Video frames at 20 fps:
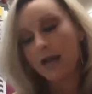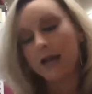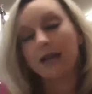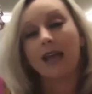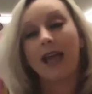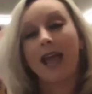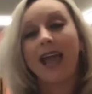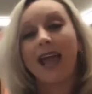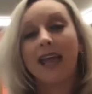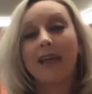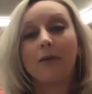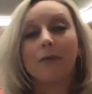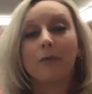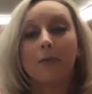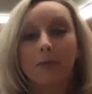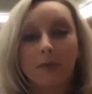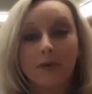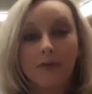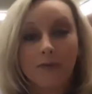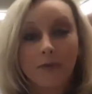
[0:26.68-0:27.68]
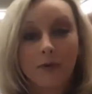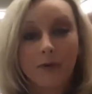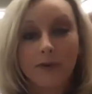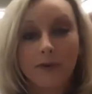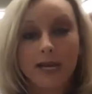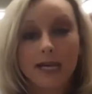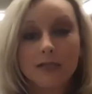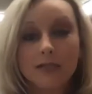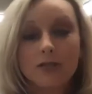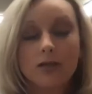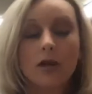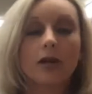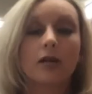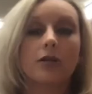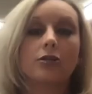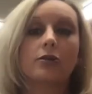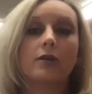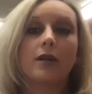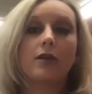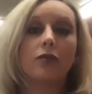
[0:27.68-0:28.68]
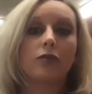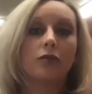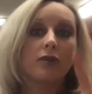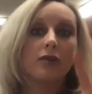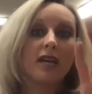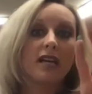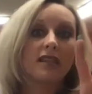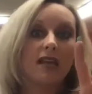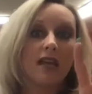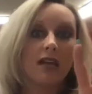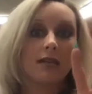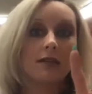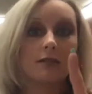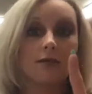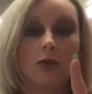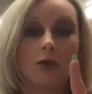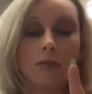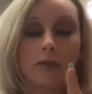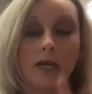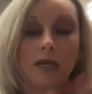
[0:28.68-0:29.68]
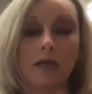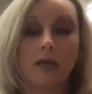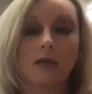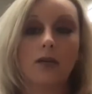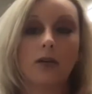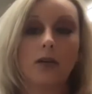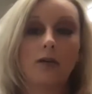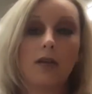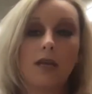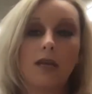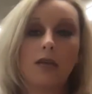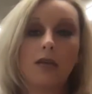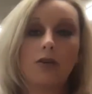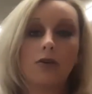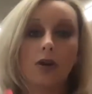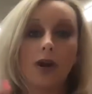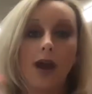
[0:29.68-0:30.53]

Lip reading: okay, before we get started, you need 3 things for me. You need your